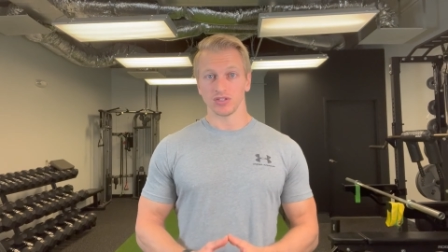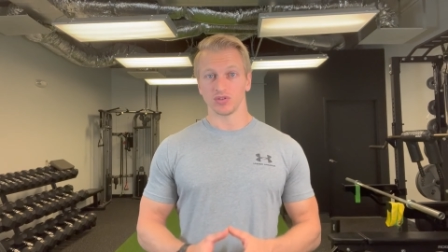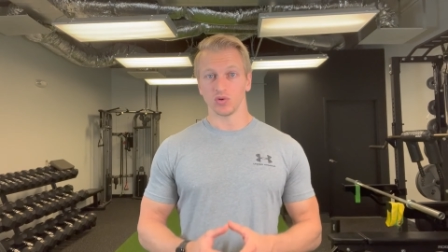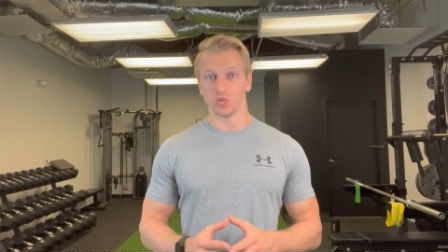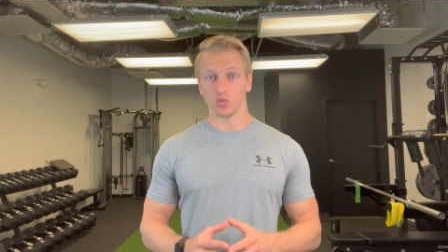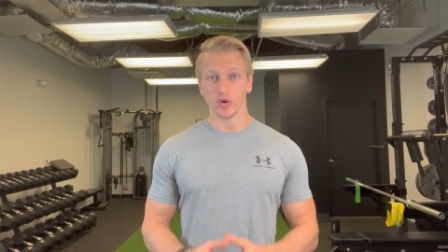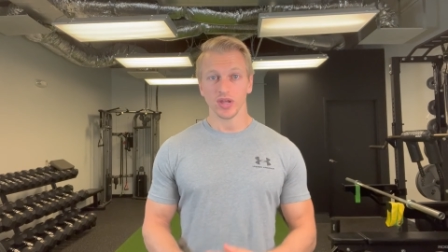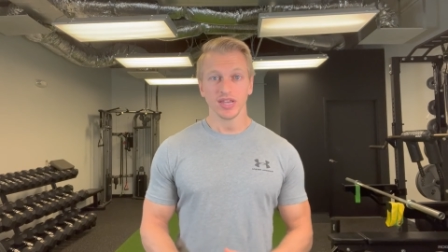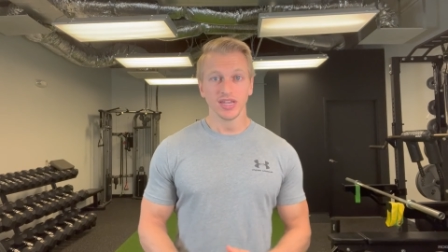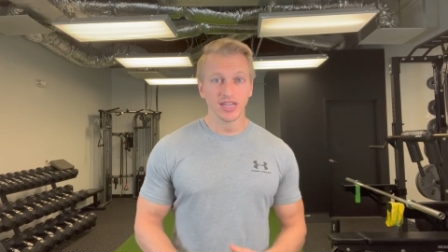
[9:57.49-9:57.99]

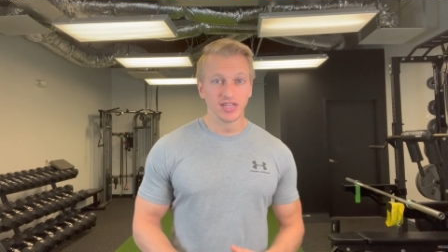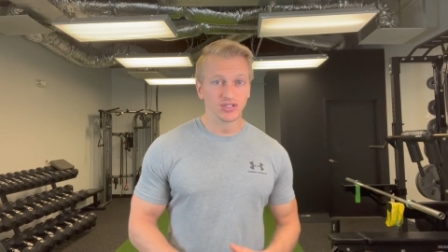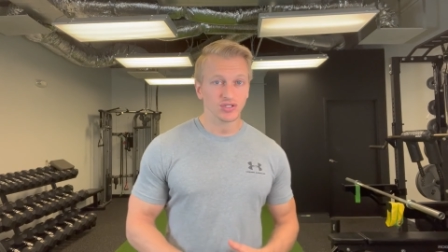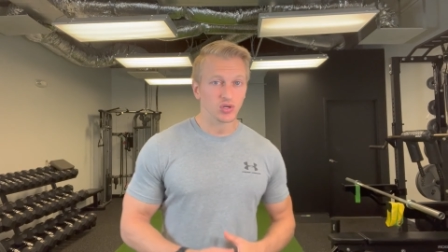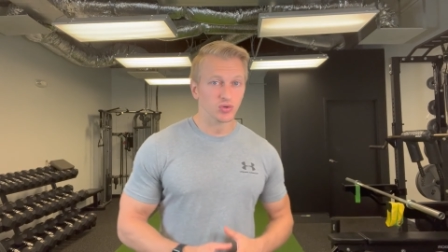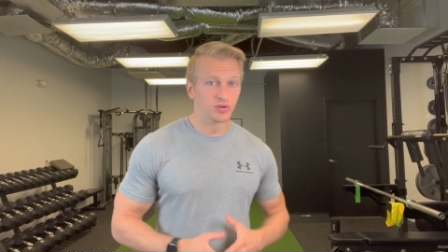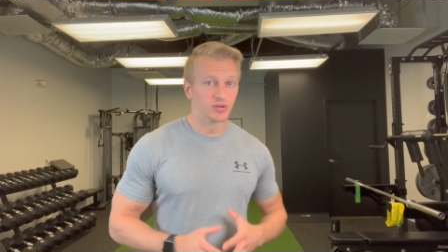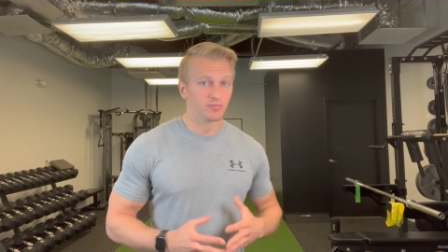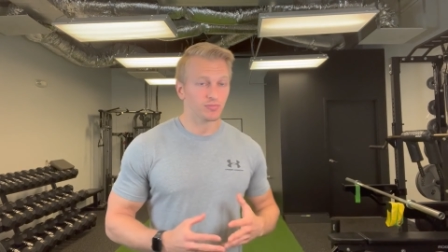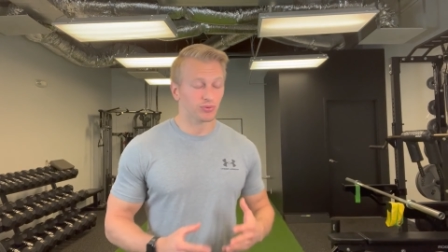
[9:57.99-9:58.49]
So we need
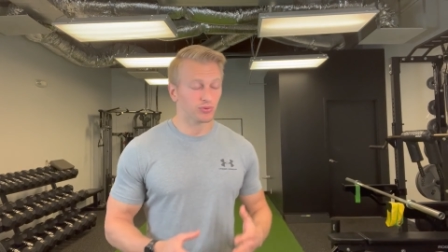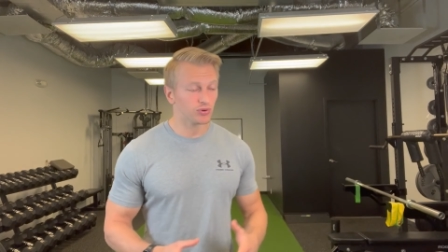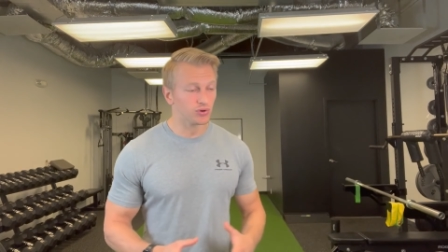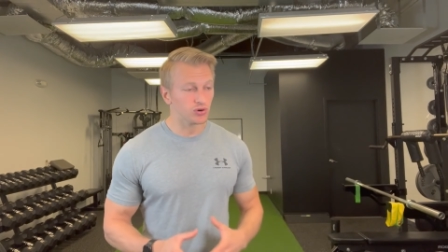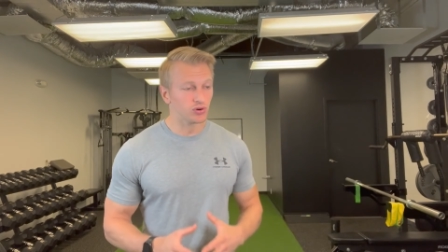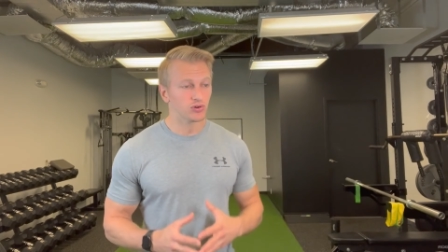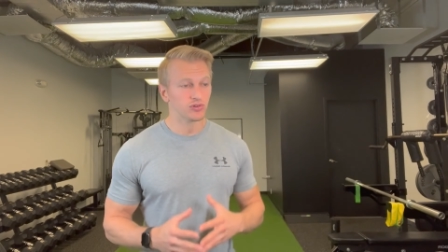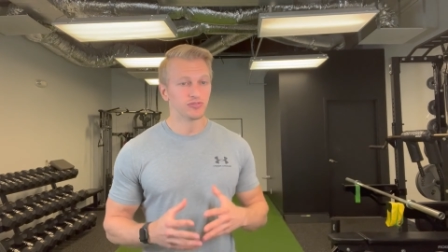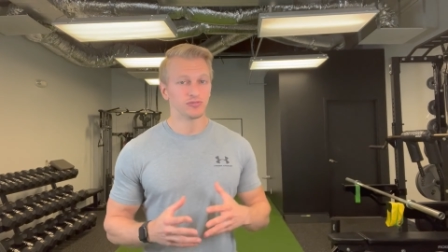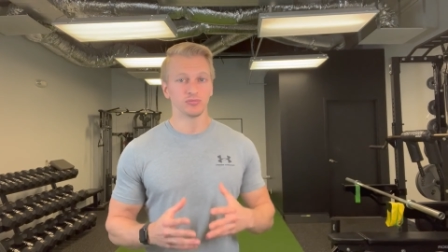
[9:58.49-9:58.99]
to
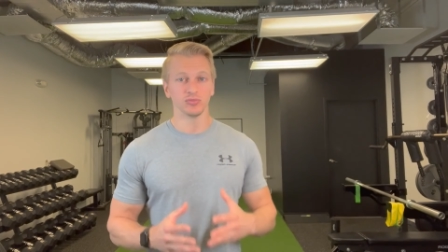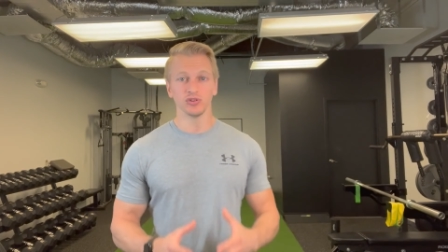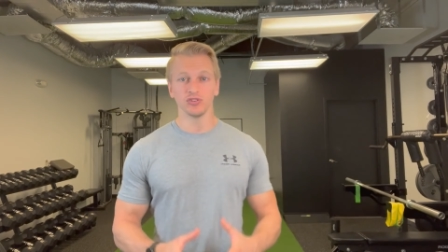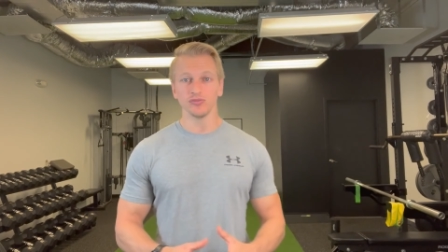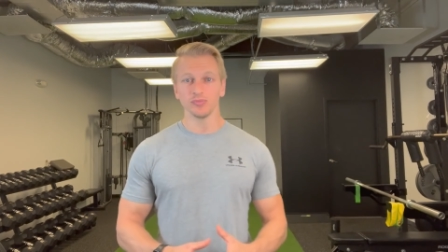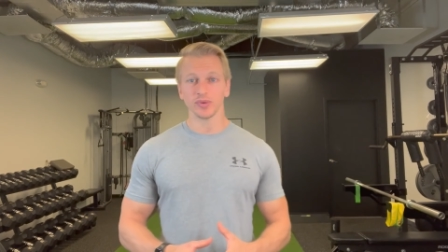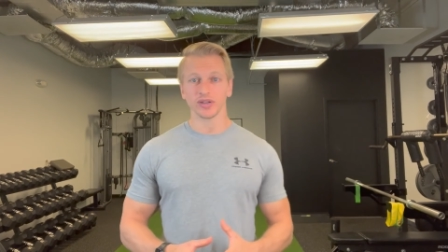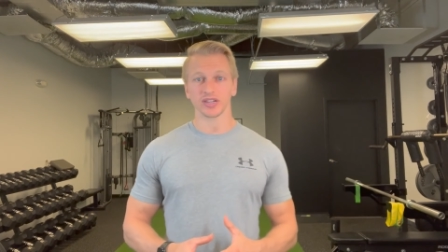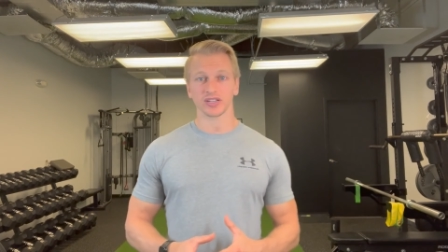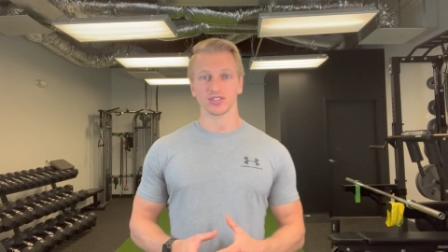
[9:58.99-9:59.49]
improve
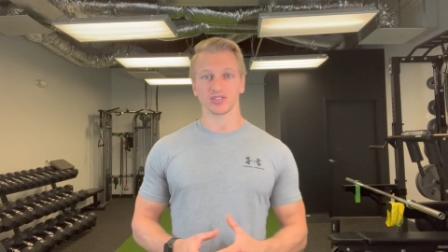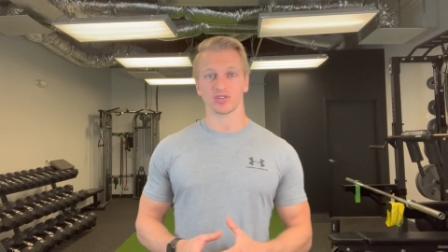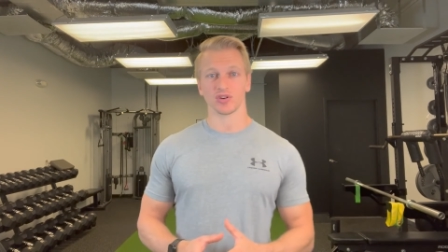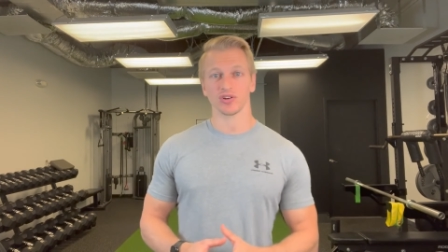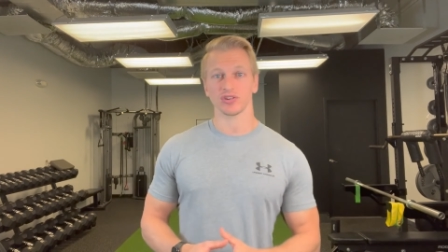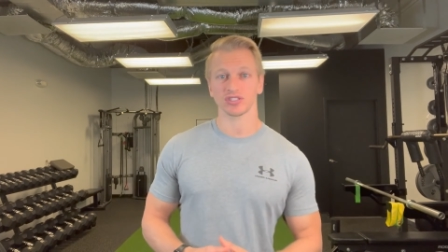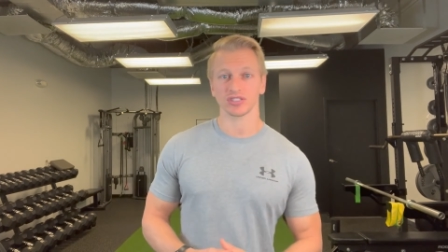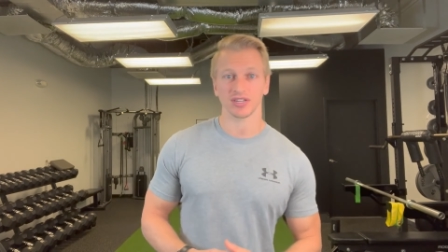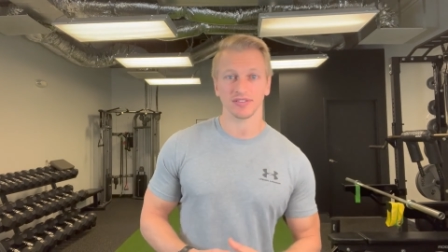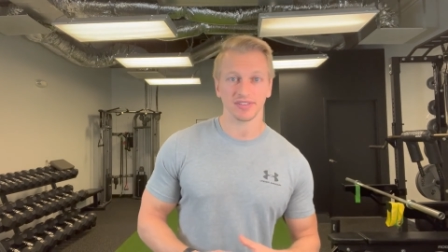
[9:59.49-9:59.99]
movement
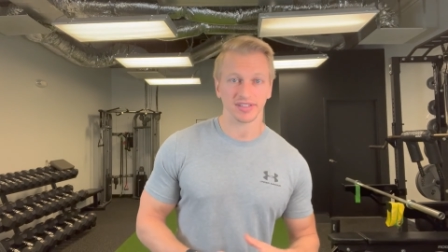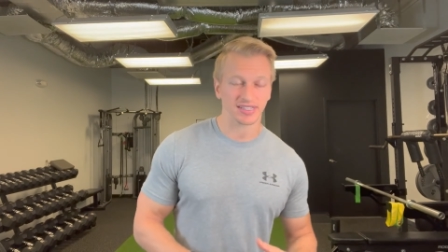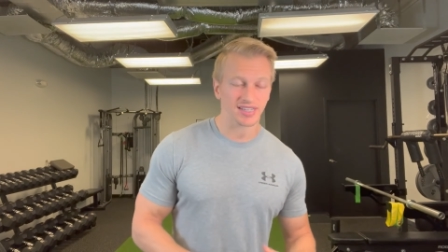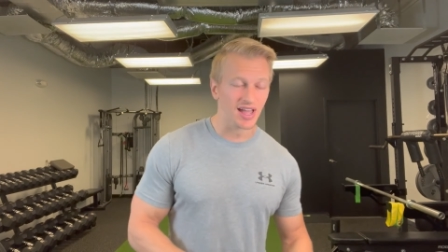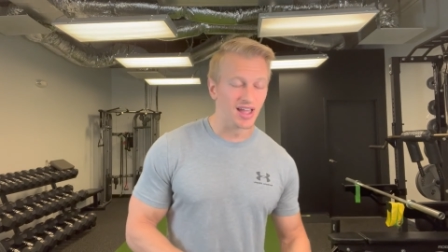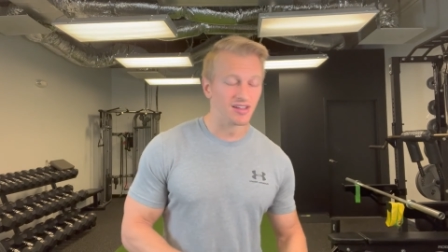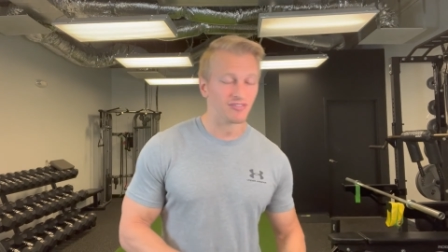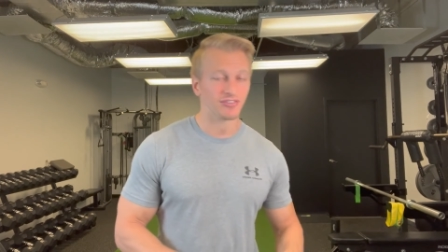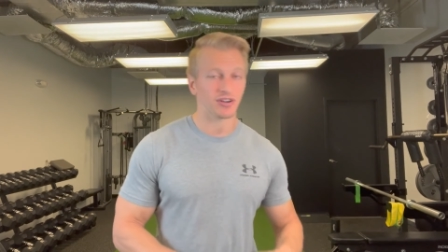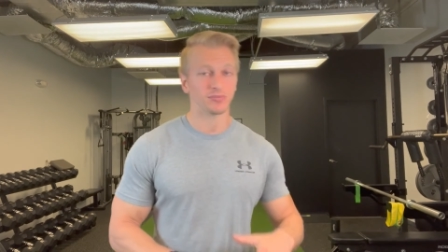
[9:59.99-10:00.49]
excursion of the
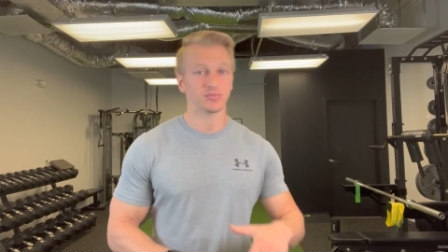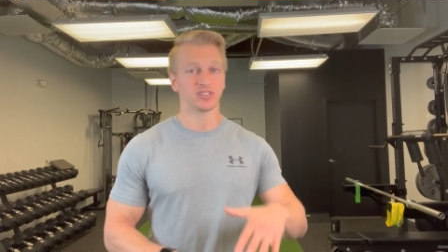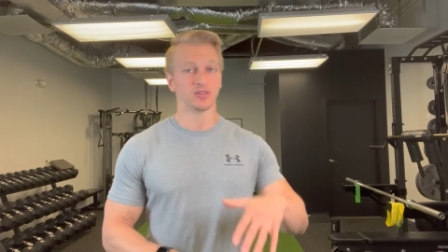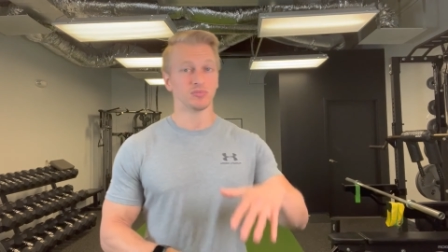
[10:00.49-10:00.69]
diaphragm